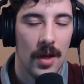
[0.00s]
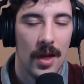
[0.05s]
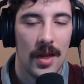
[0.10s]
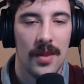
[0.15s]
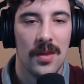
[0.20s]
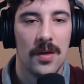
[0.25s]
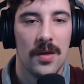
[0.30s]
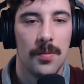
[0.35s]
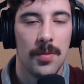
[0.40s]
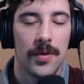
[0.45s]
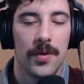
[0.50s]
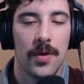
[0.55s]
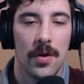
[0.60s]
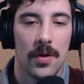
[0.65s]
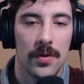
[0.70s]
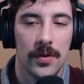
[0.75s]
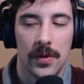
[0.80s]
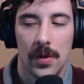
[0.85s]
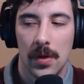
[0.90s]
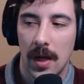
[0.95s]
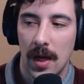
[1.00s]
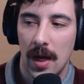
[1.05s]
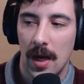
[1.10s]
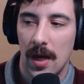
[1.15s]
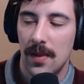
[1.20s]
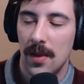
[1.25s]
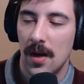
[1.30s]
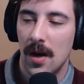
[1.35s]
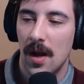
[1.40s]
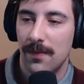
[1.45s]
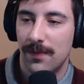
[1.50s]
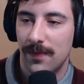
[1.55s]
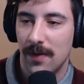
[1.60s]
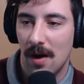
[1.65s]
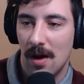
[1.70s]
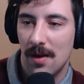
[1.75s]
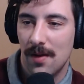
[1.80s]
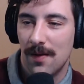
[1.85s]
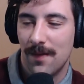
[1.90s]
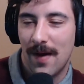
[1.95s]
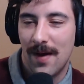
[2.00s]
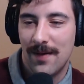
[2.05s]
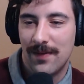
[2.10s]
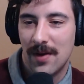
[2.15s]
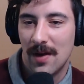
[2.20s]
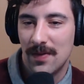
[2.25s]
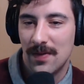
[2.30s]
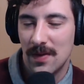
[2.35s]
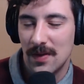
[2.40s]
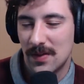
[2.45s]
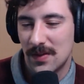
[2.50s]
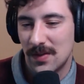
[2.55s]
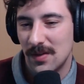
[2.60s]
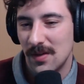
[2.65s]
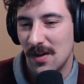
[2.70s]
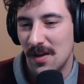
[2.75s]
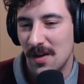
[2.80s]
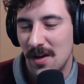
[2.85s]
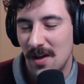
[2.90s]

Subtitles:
And then you put those. Okay, and then I've got this